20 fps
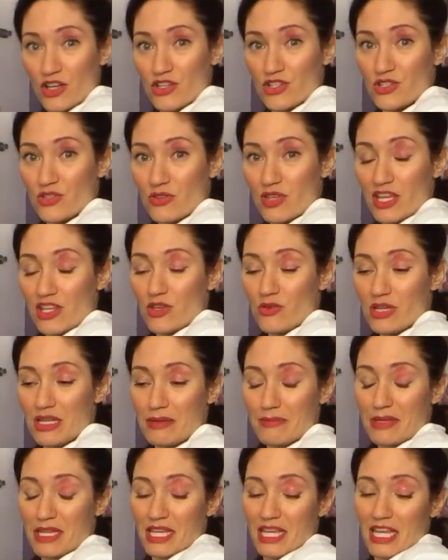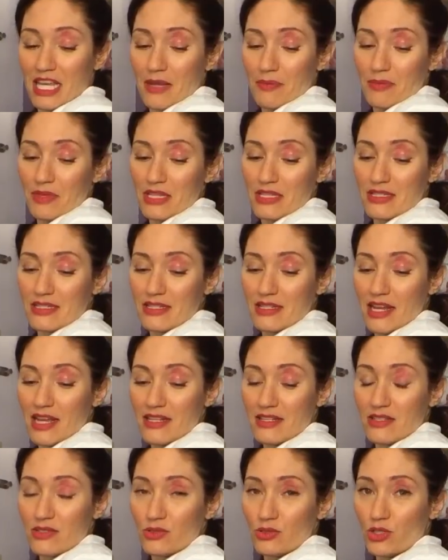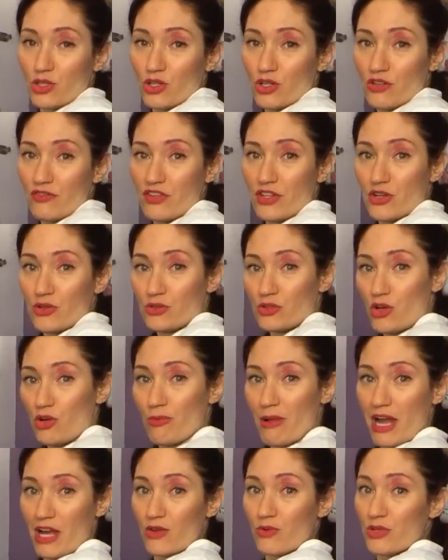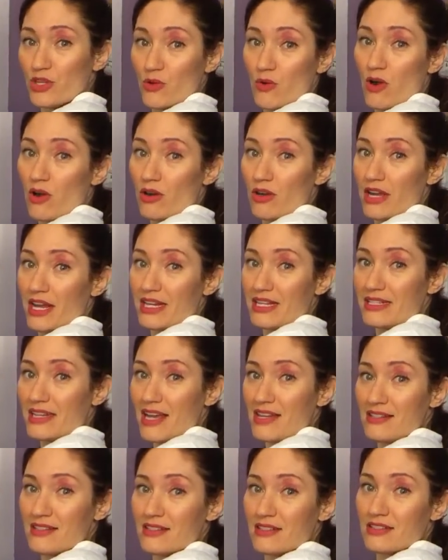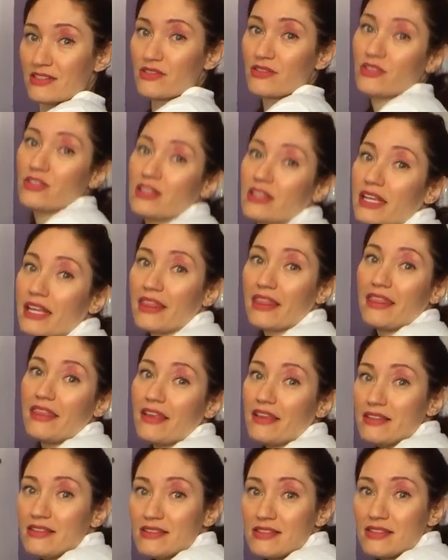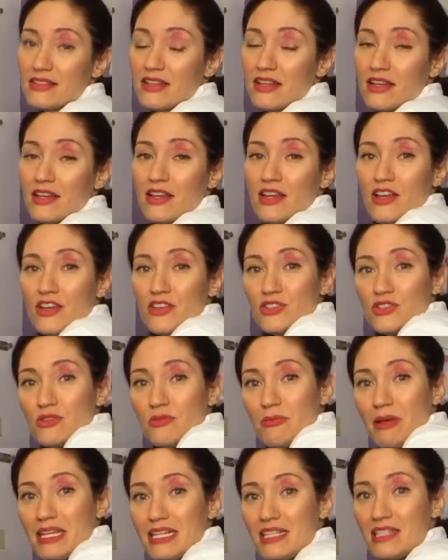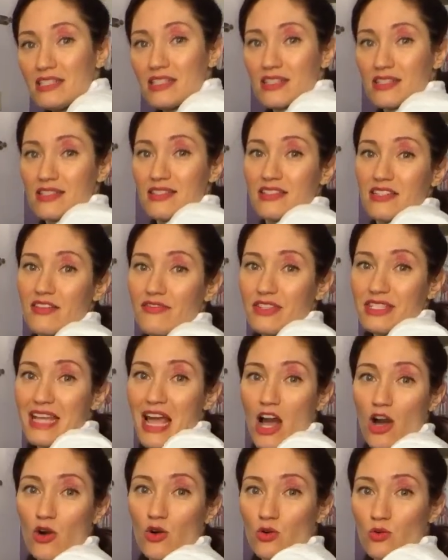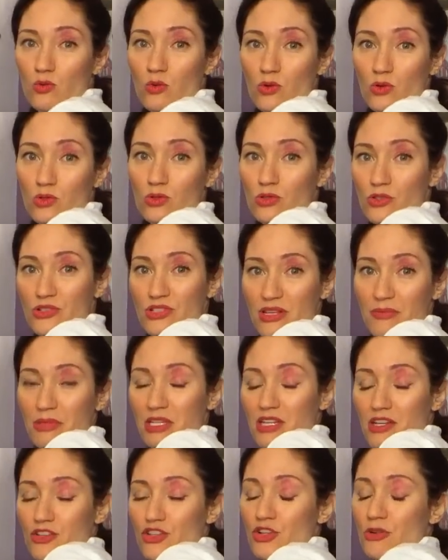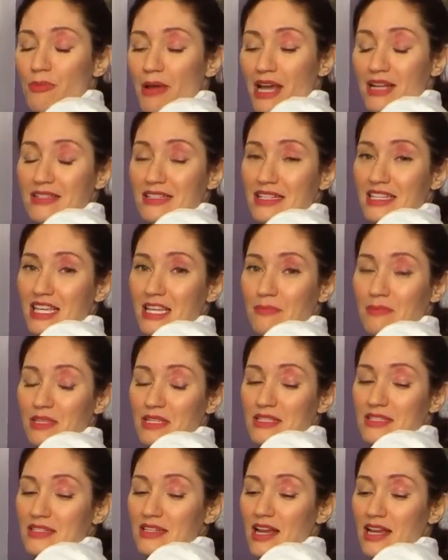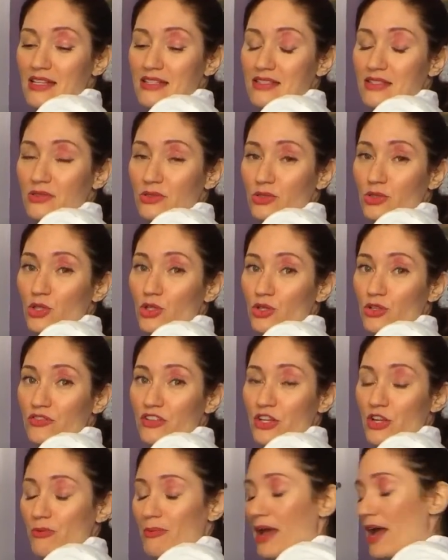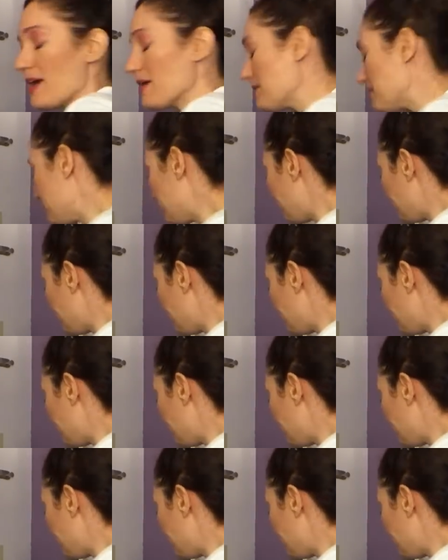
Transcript: so that you can keep this nice little curve in your low back when you are at a desk, so you're not like this. So you might need to stuff a towel roll or something under your back to keep this nice little curve in your back.